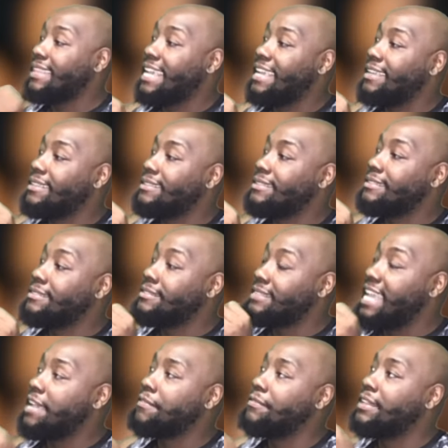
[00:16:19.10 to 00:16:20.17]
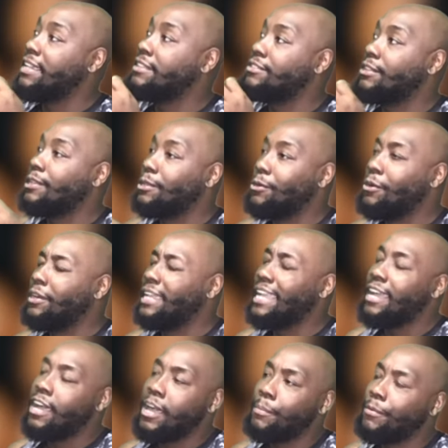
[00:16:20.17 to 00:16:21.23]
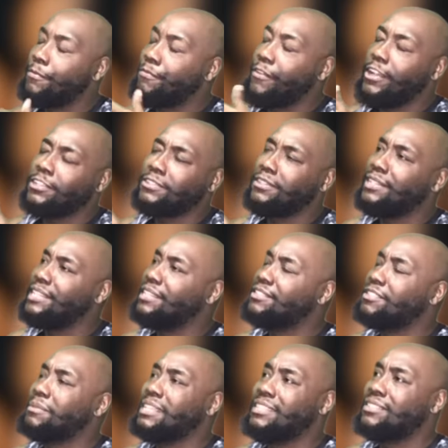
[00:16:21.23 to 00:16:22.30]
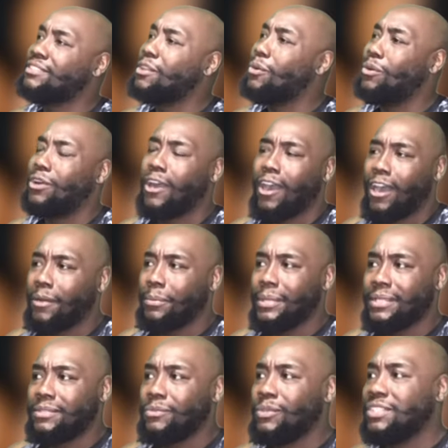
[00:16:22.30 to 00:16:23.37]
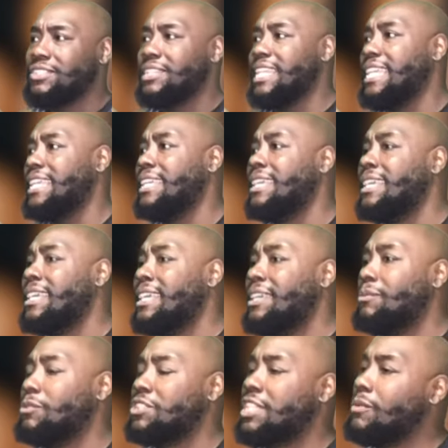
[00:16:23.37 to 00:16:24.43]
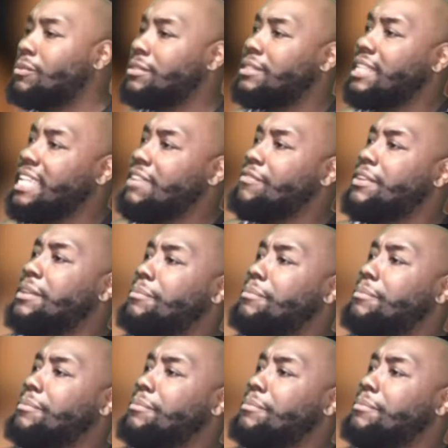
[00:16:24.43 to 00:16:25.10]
that Stephanie is a lawyer and her professionalism is so garbage. When she was leaving the